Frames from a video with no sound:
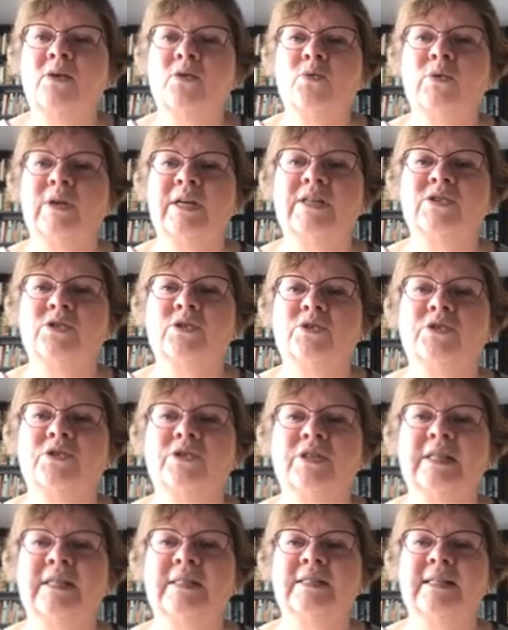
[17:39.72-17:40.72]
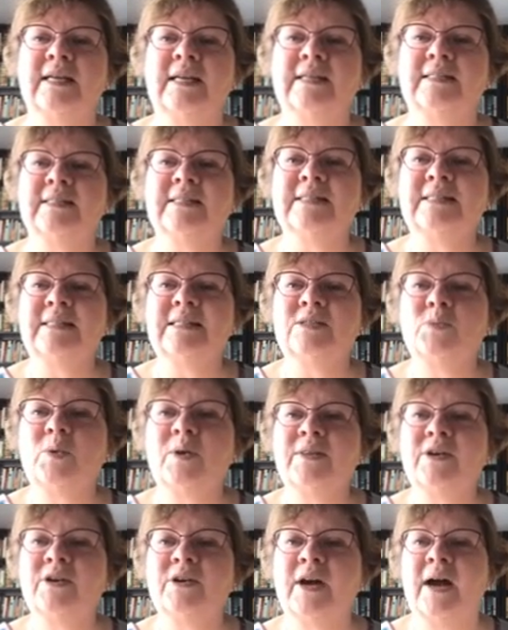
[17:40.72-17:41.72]
research these days, this is
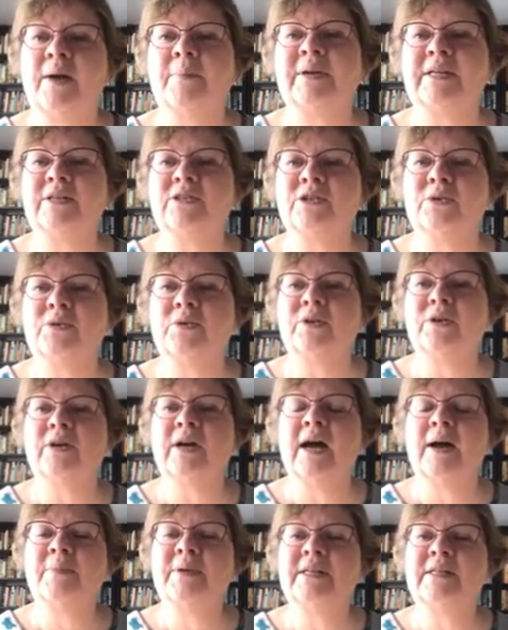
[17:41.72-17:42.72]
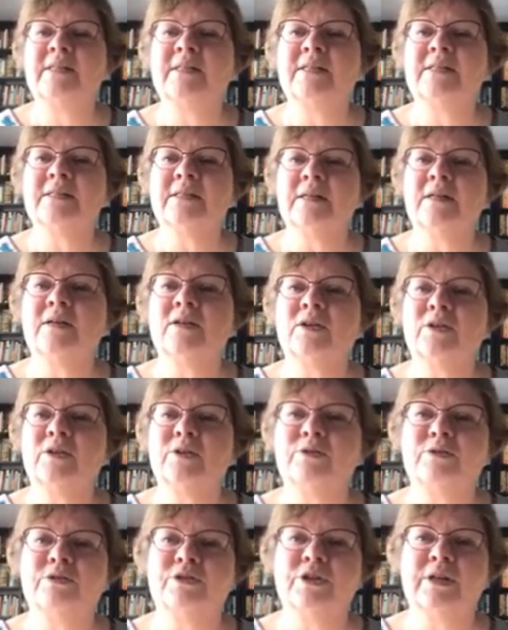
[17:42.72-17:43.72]
what they're coming to. They're coming to this
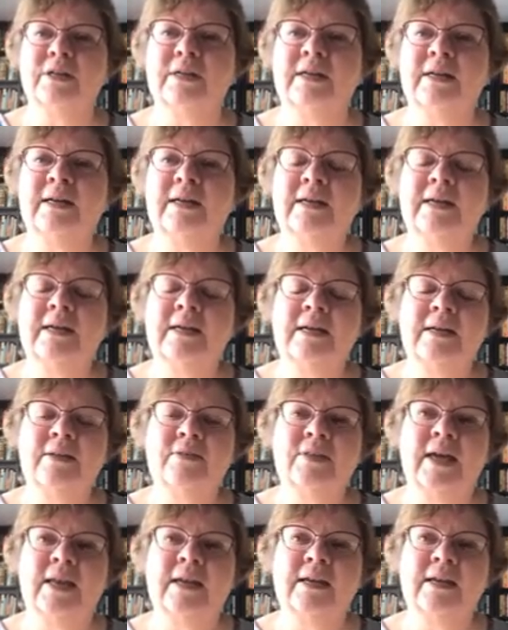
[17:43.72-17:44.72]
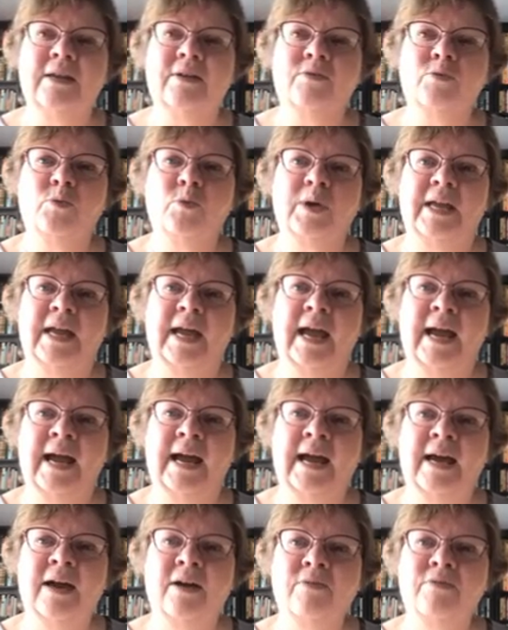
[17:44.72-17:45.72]
conclusion that if we
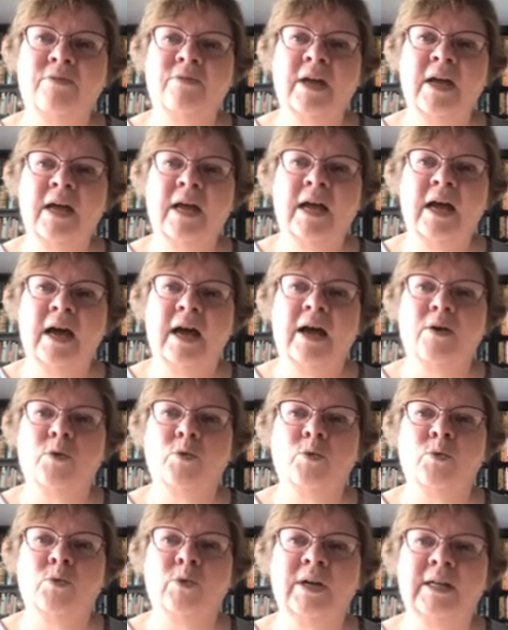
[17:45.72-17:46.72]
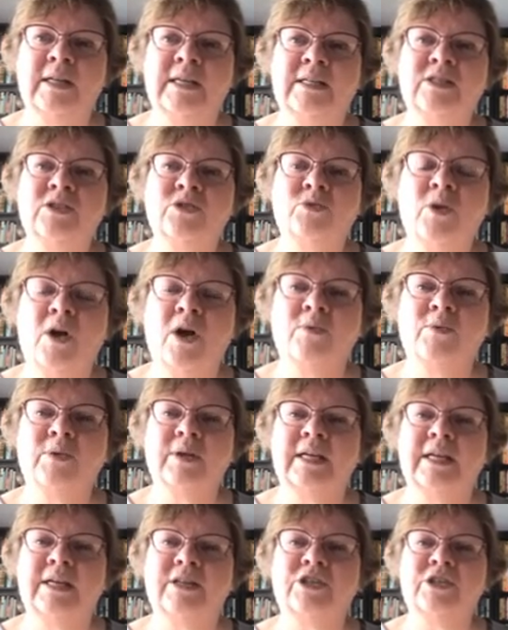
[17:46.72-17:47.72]
have a really strong
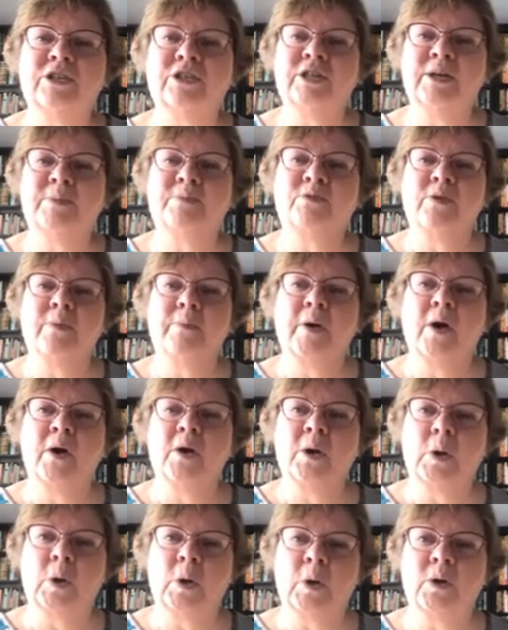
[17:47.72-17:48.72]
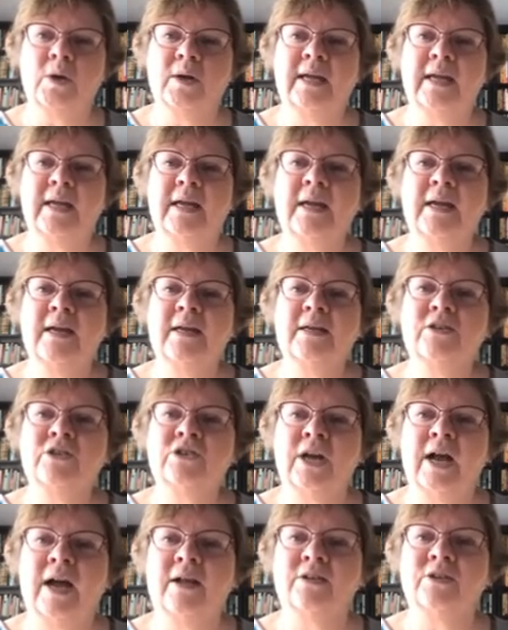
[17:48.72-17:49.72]
relationship from our early
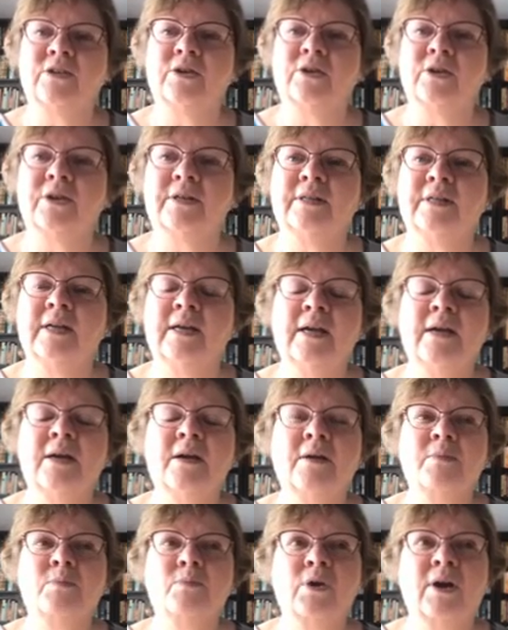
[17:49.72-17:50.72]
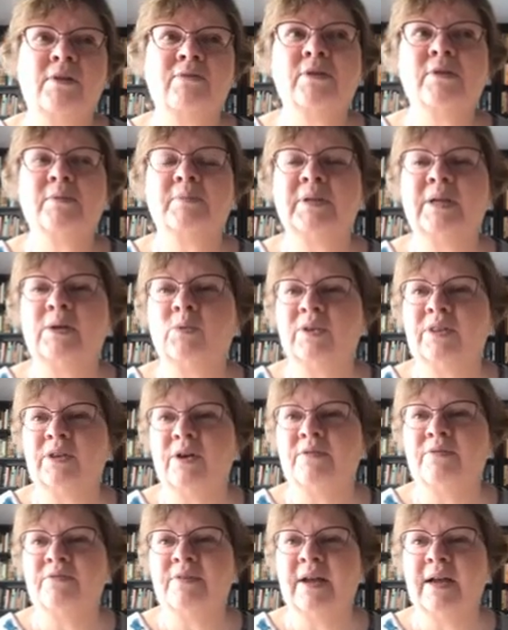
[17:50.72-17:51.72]
childhood, preferably with
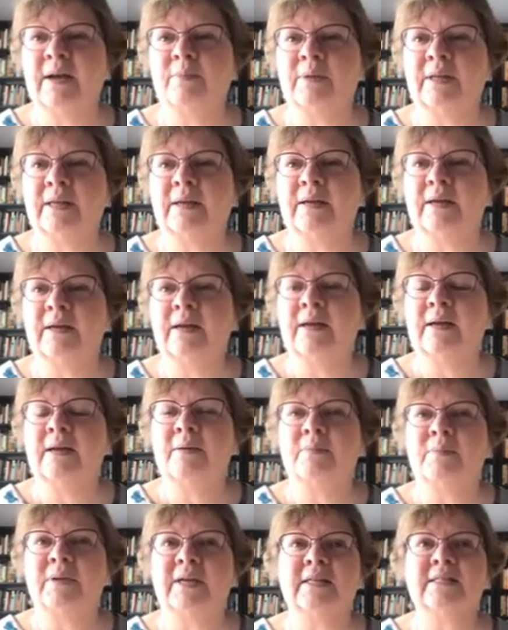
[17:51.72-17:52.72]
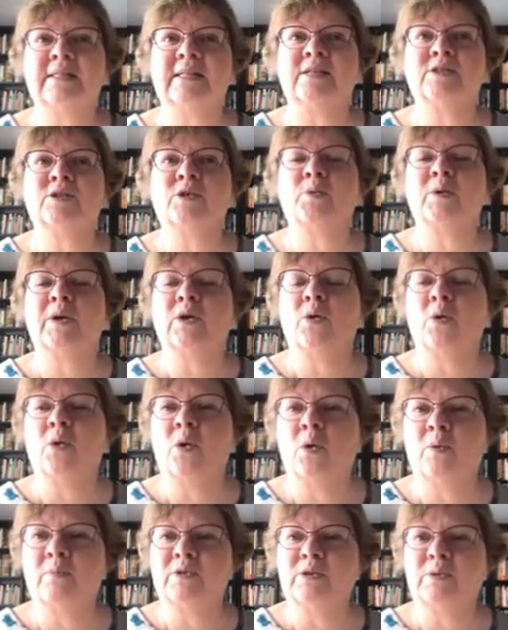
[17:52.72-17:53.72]
our family, because that's who we go
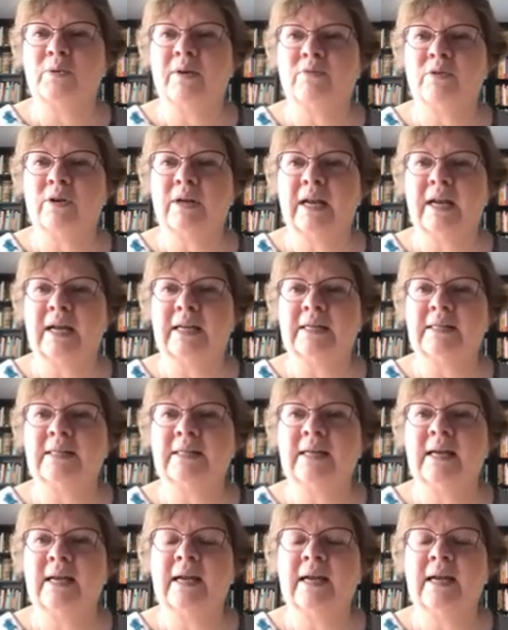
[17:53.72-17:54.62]
home to every night,